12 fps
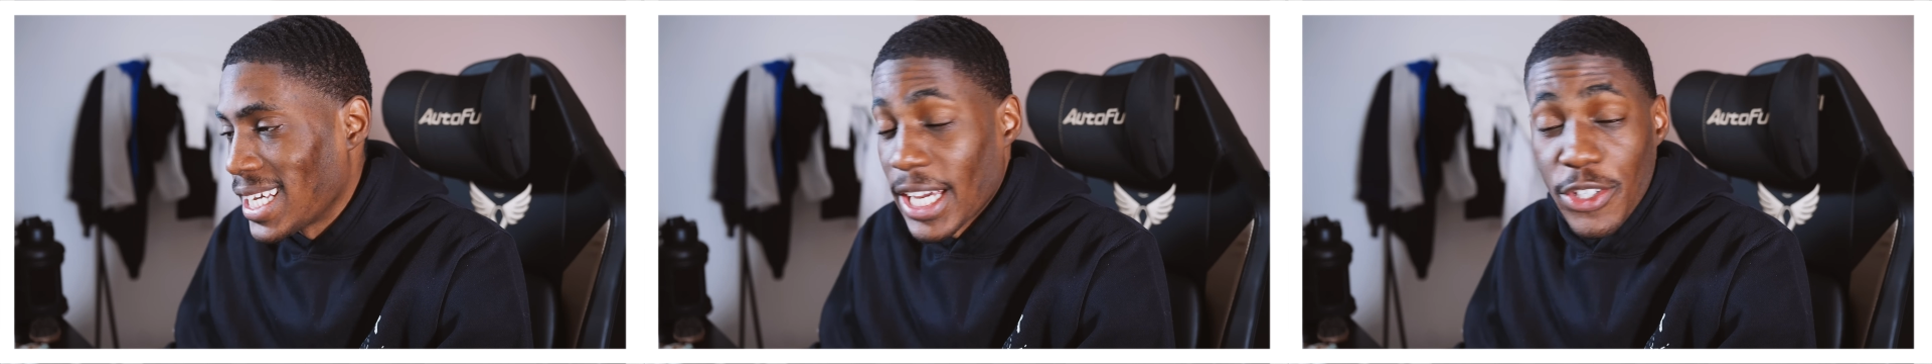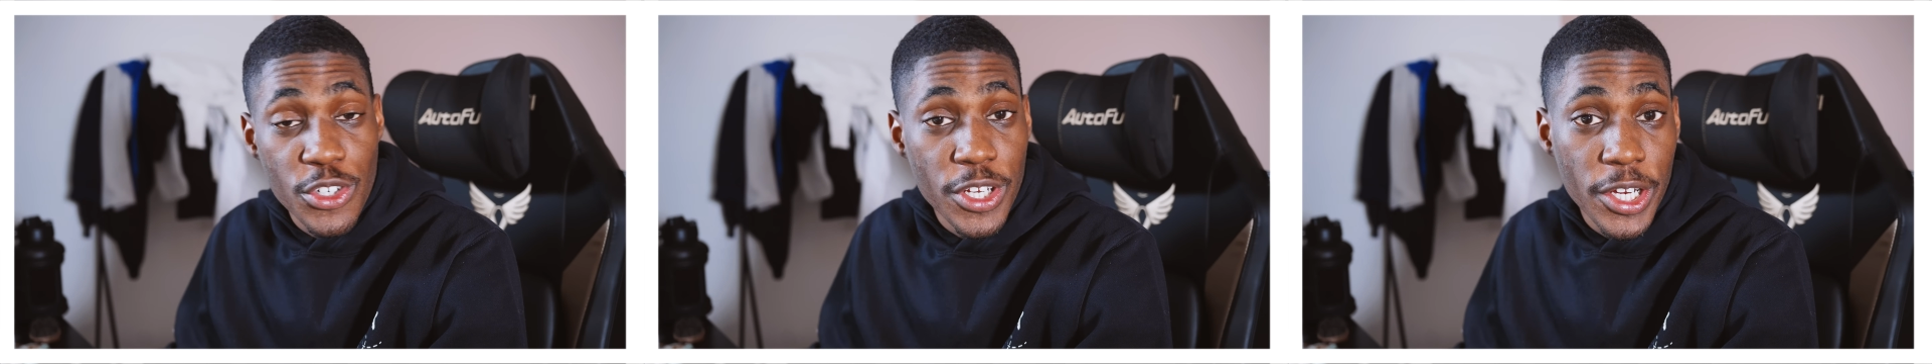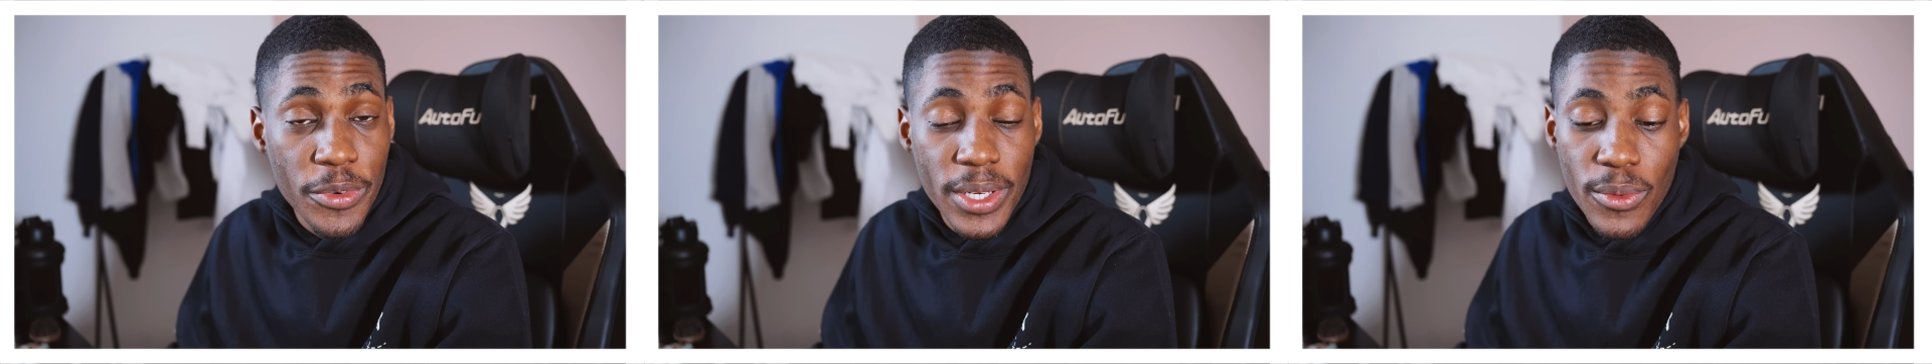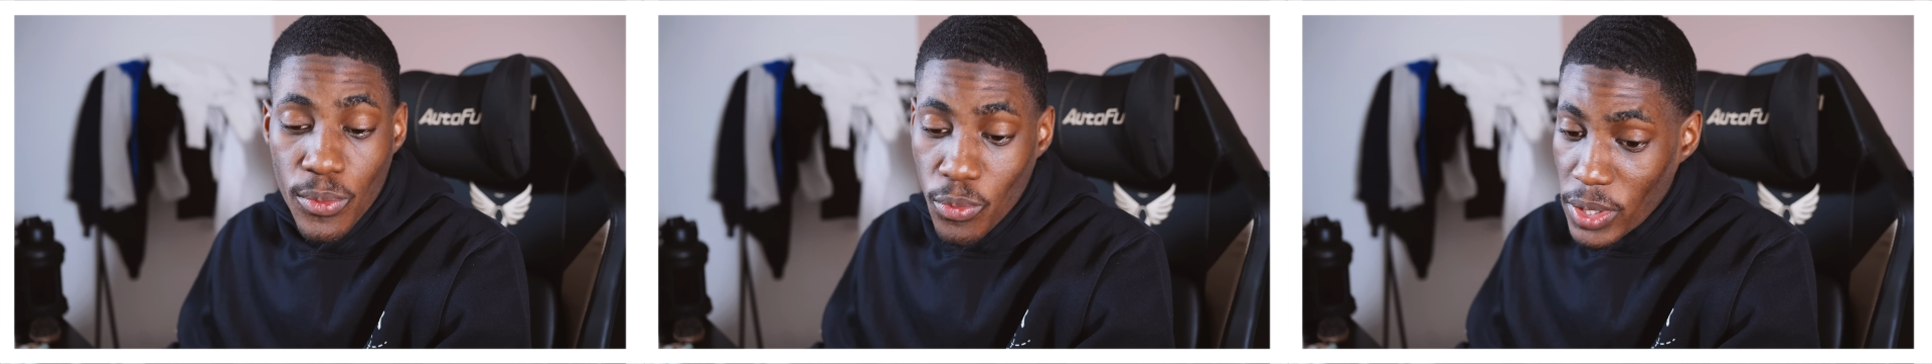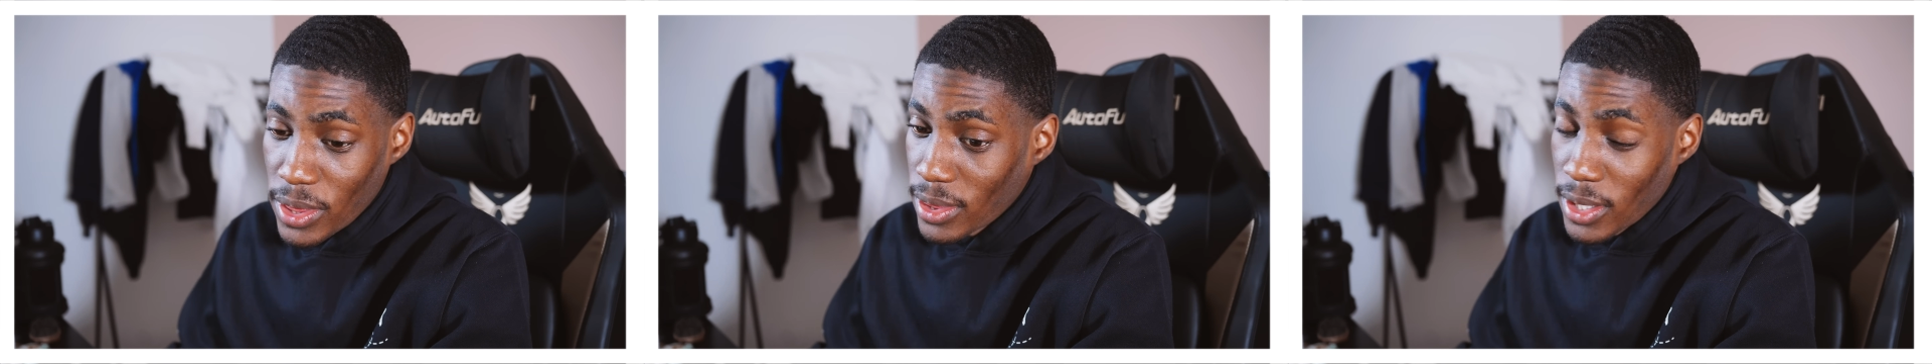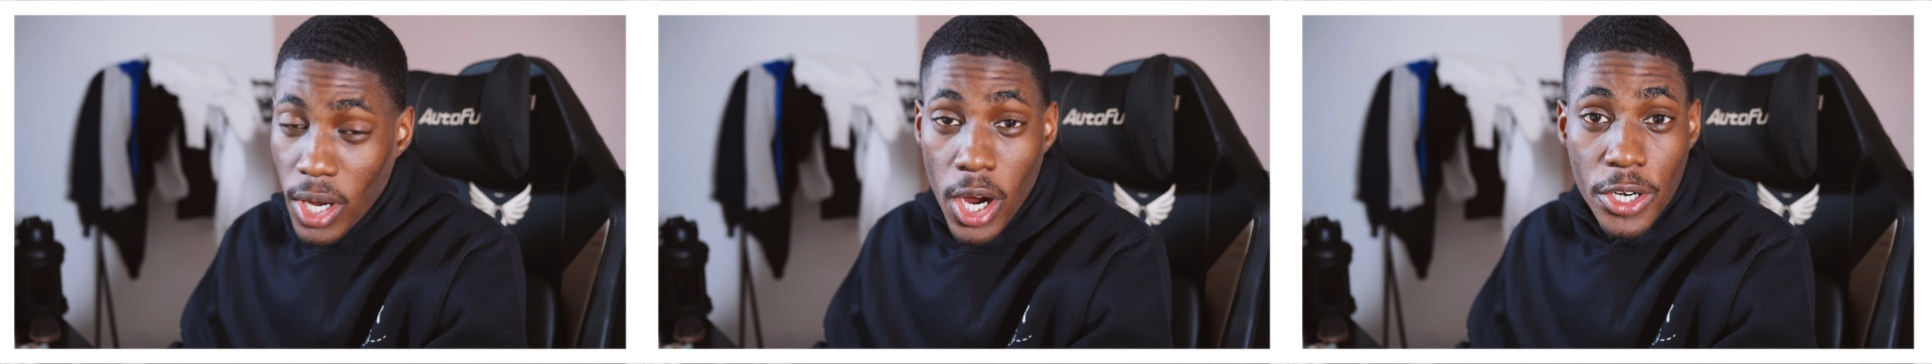engineering with
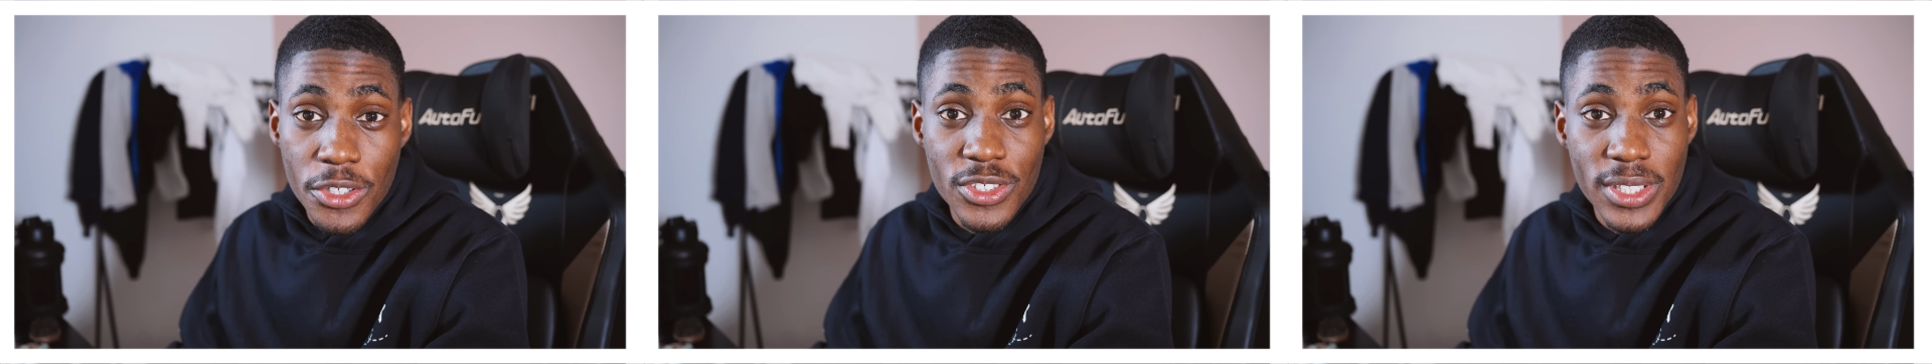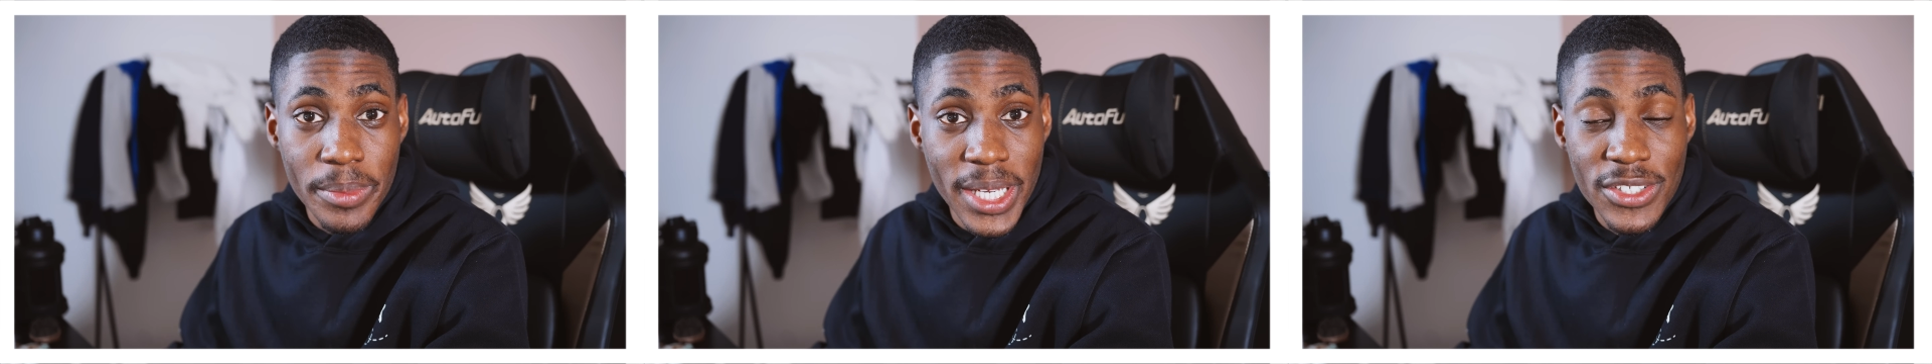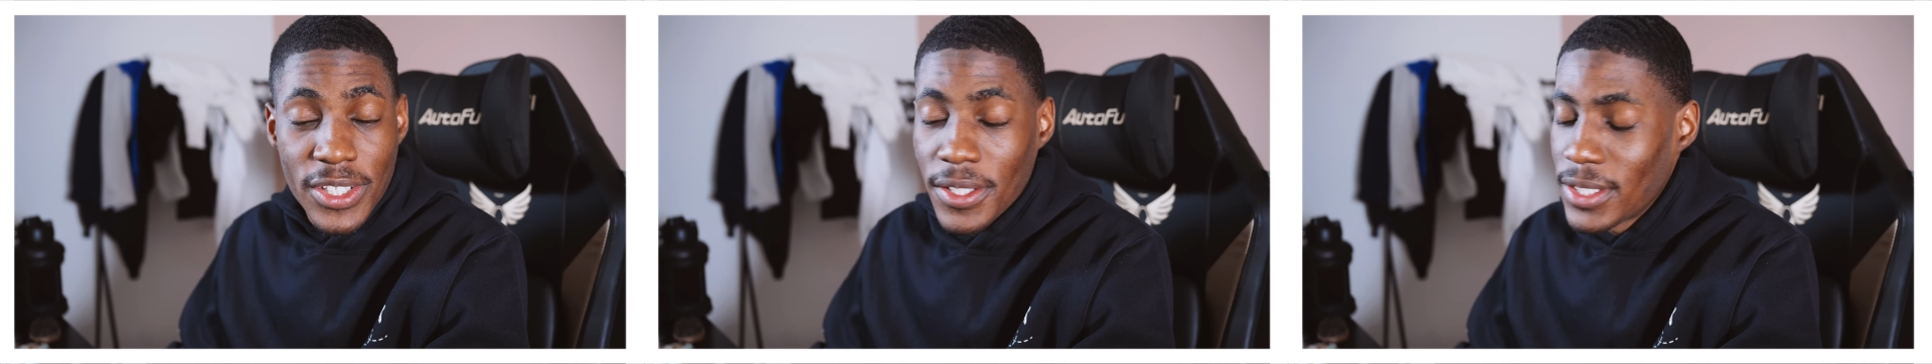cars, I'm guessing.